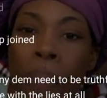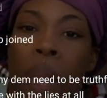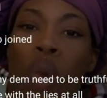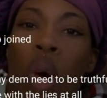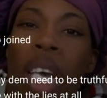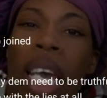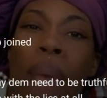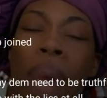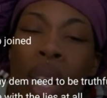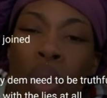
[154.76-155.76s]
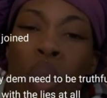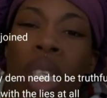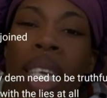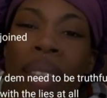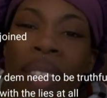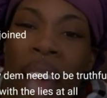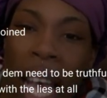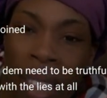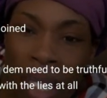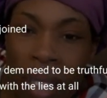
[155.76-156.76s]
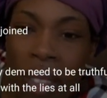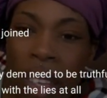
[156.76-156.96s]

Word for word: Me know gay man who did that.